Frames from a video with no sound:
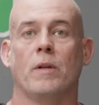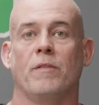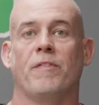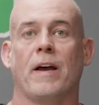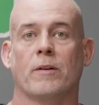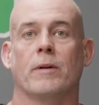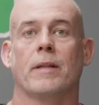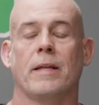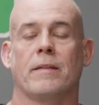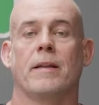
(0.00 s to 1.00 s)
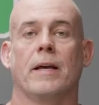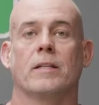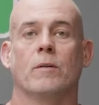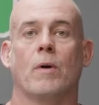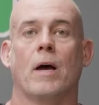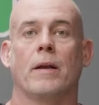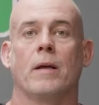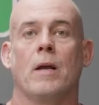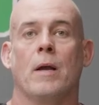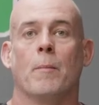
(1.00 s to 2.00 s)
than factory length connecting rod,
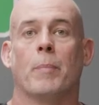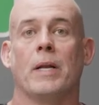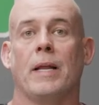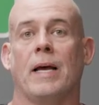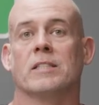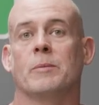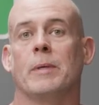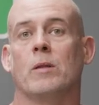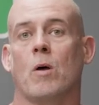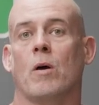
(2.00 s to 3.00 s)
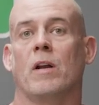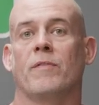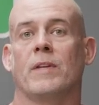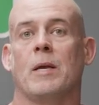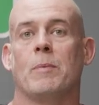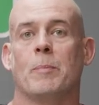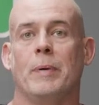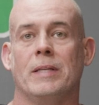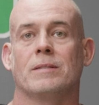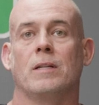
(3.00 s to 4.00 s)
but it has to be long enough to keep the
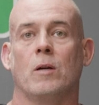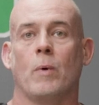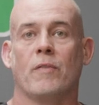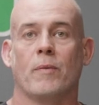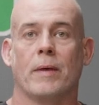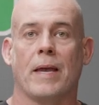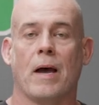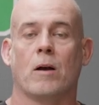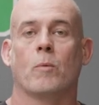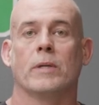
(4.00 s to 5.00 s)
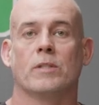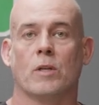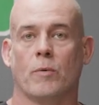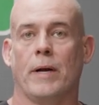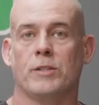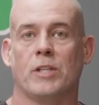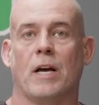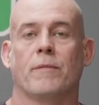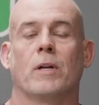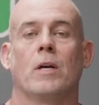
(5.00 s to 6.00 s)
piston away from the counterweight to the
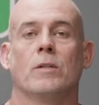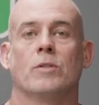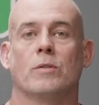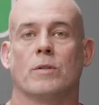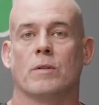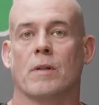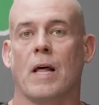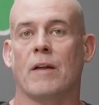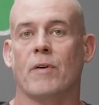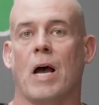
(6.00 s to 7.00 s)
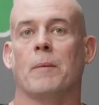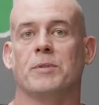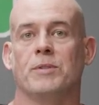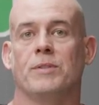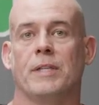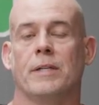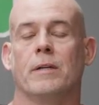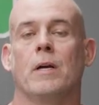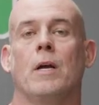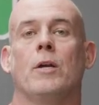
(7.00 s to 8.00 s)
crankshaft. So there's a lot of options
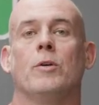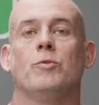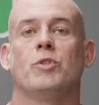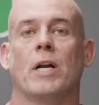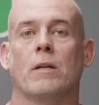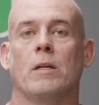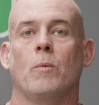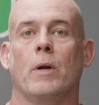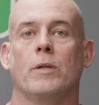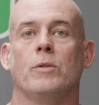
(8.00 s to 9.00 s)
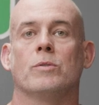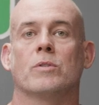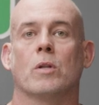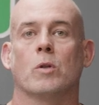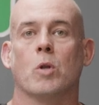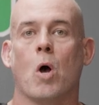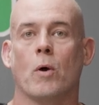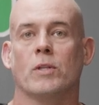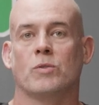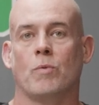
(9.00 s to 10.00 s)
here. You generally want to use the
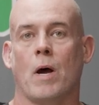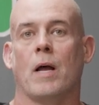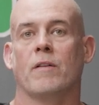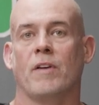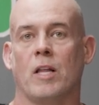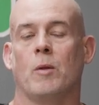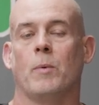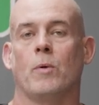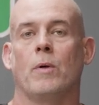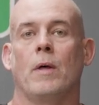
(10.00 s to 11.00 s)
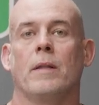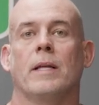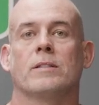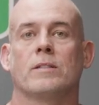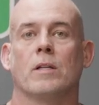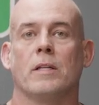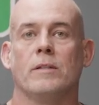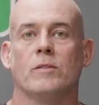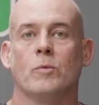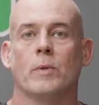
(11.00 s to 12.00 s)
longest rod available that still
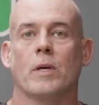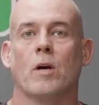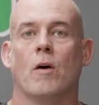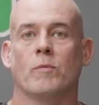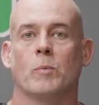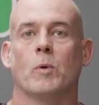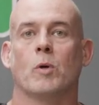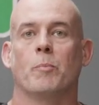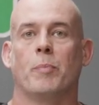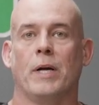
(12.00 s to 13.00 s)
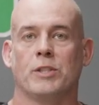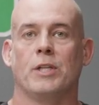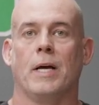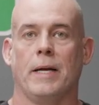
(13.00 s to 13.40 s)
leaves you with a comfortable compression